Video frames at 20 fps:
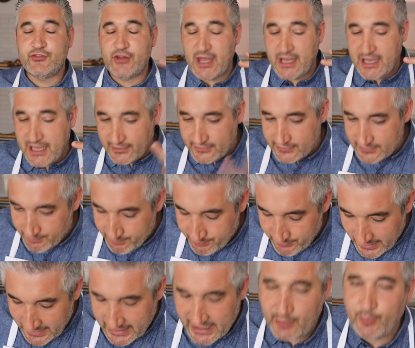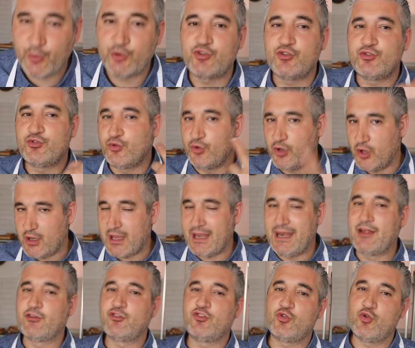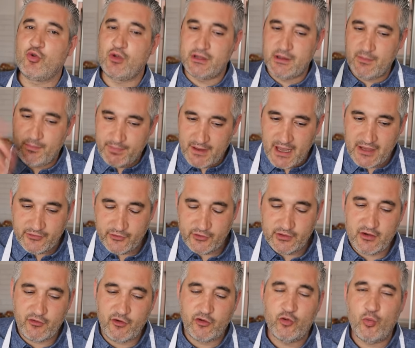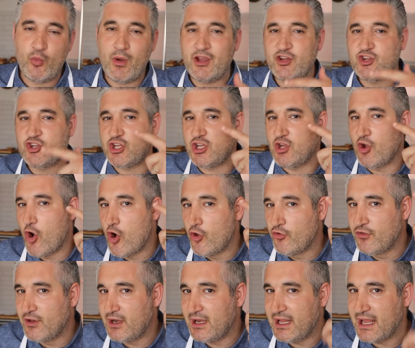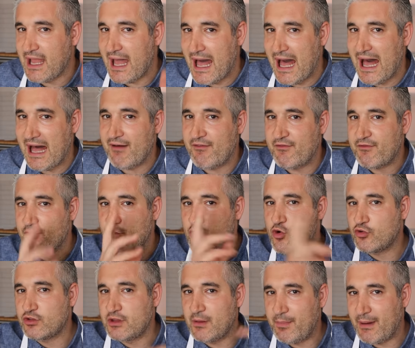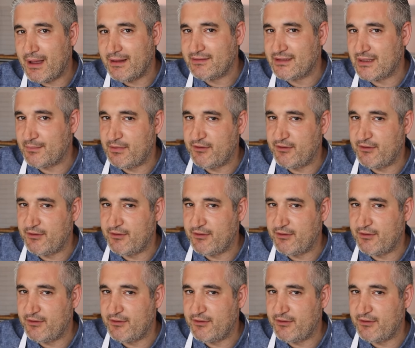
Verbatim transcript: I get the I get what she's doing. Okay, now she's cooking the pasta. The reason why she only half cooked the pasta